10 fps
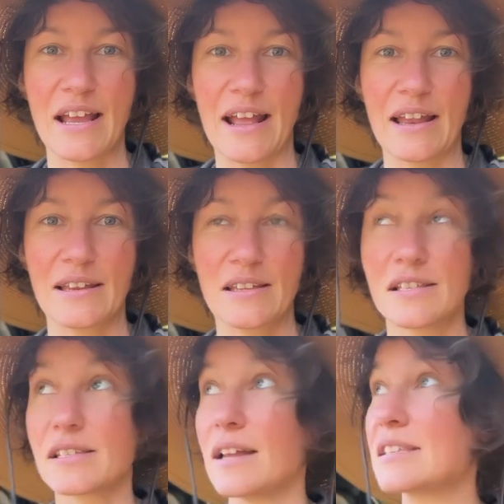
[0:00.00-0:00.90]
and the
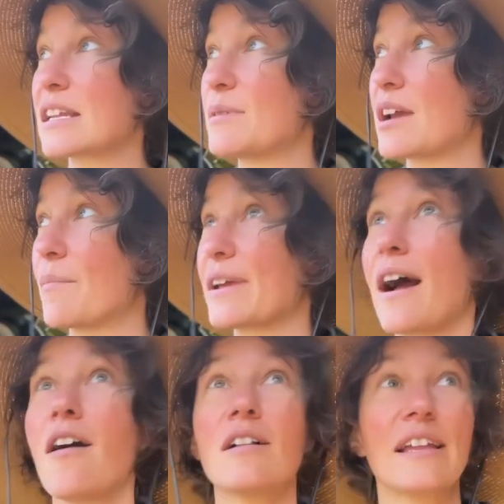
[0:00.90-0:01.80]
sun's going to be coming
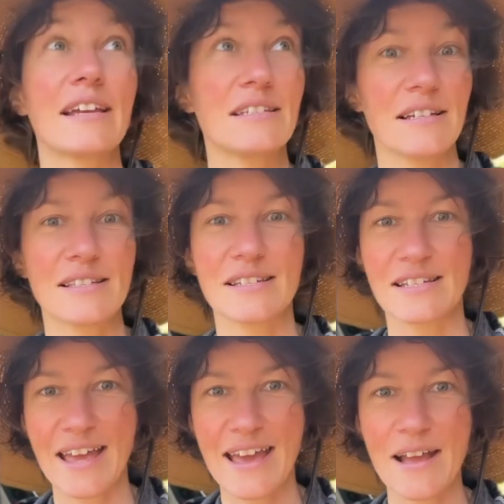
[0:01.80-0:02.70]
out like it does
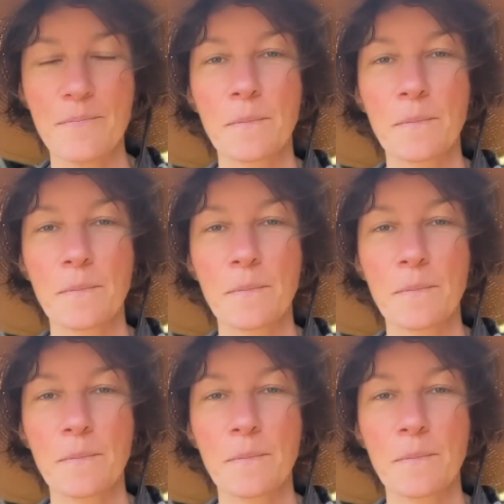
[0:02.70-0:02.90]
today